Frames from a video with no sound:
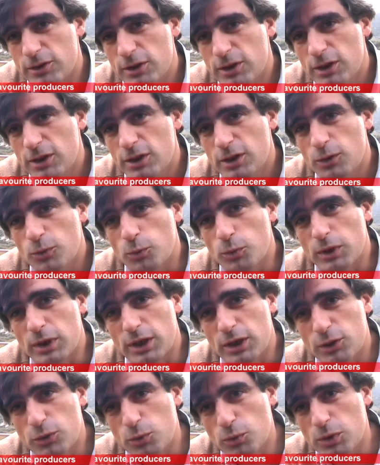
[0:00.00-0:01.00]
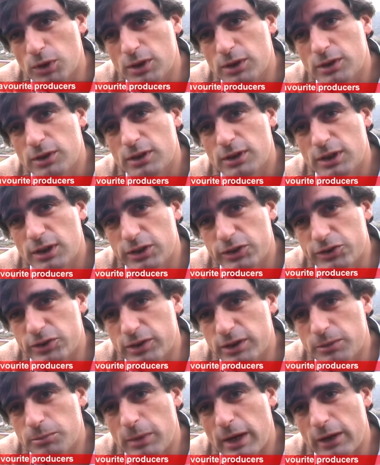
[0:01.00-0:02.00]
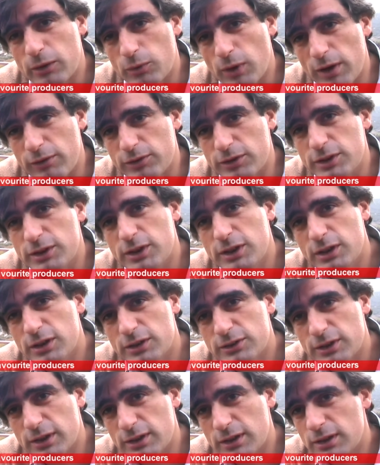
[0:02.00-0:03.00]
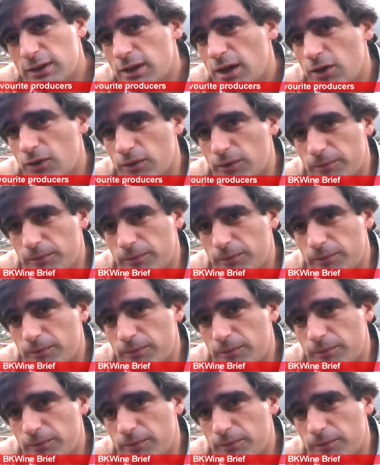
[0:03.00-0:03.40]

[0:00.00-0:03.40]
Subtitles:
Mm-hmm. We can do it easily by gravity, send it down.